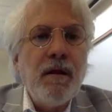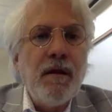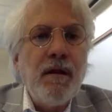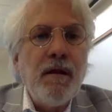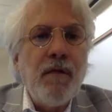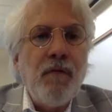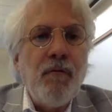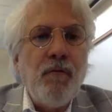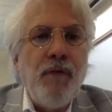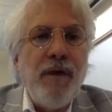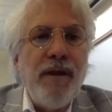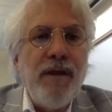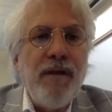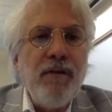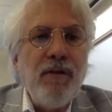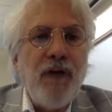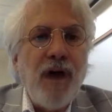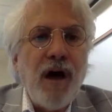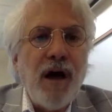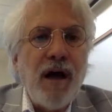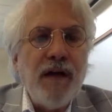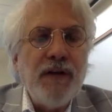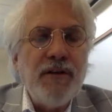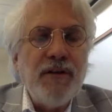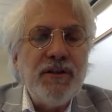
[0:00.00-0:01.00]

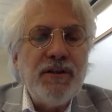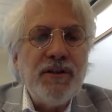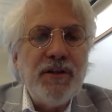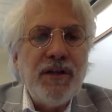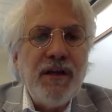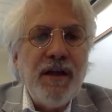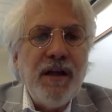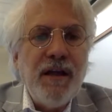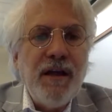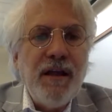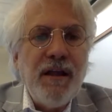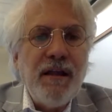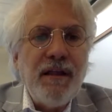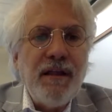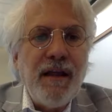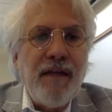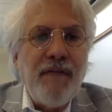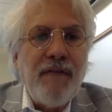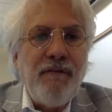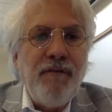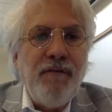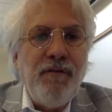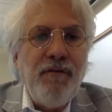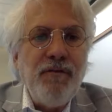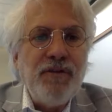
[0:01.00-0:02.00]
realize
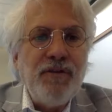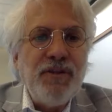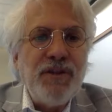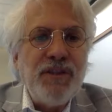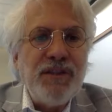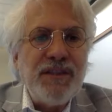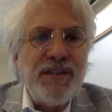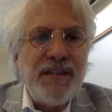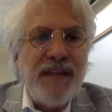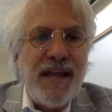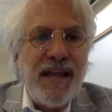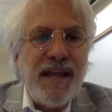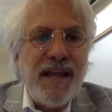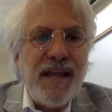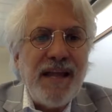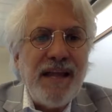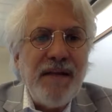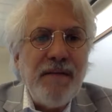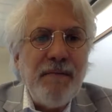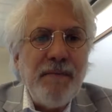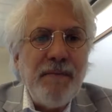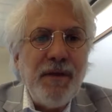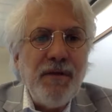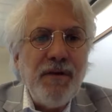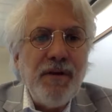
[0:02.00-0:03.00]
that food
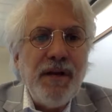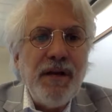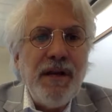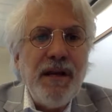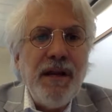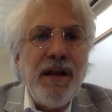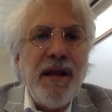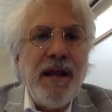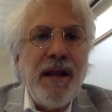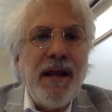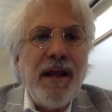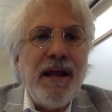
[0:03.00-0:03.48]
sustainability